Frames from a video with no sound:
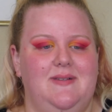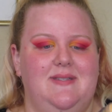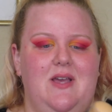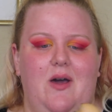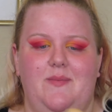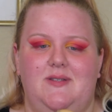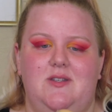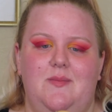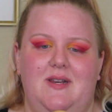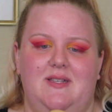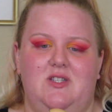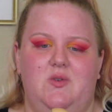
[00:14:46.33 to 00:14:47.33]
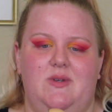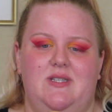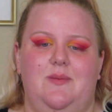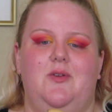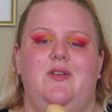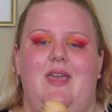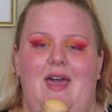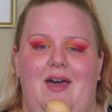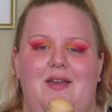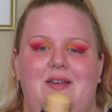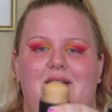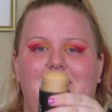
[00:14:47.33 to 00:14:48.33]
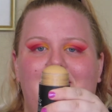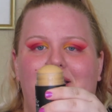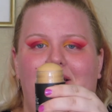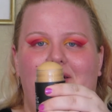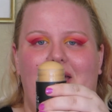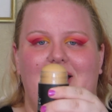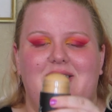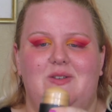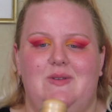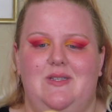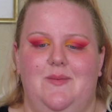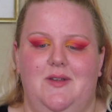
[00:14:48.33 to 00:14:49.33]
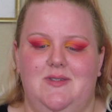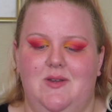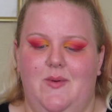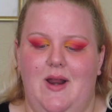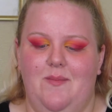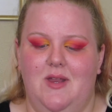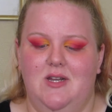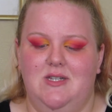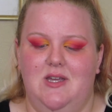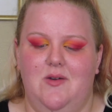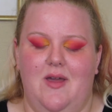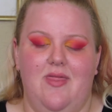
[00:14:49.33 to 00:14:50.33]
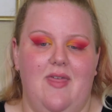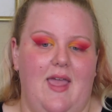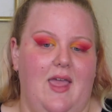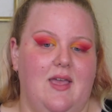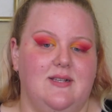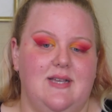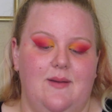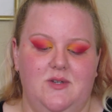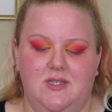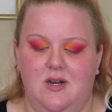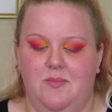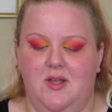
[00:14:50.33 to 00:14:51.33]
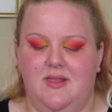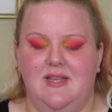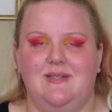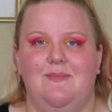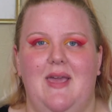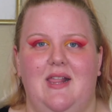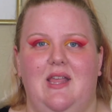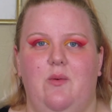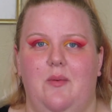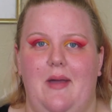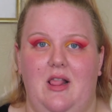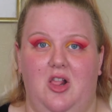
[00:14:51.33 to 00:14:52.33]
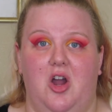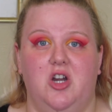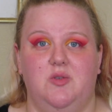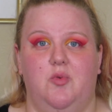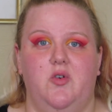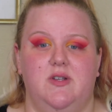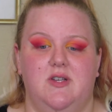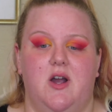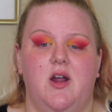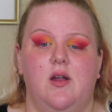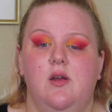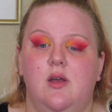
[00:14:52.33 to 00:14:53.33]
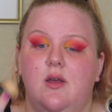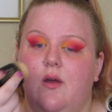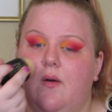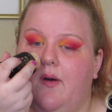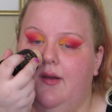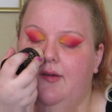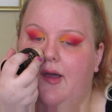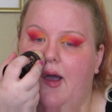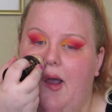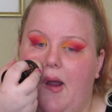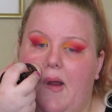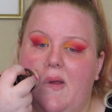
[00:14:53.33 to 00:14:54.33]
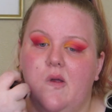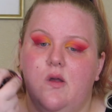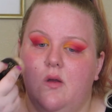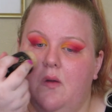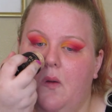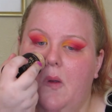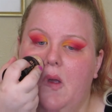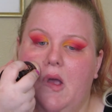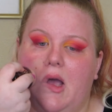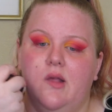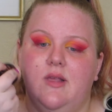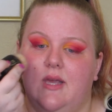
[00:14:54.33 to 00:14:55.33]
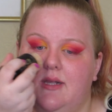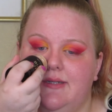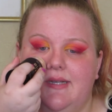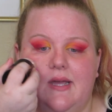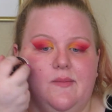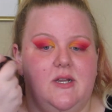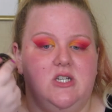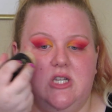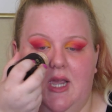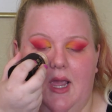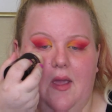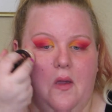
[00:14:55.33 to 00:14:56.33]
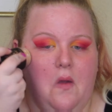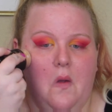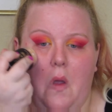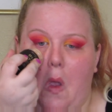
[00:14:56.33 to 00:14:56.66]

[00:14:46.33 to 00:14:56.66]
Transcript: So I'm assuming it's twistable. Yeah. Okay, it's twistable. So what I'm going to do, I think, is I'm just going to put this mainly where my large pores are, which are on the inside of my cheek.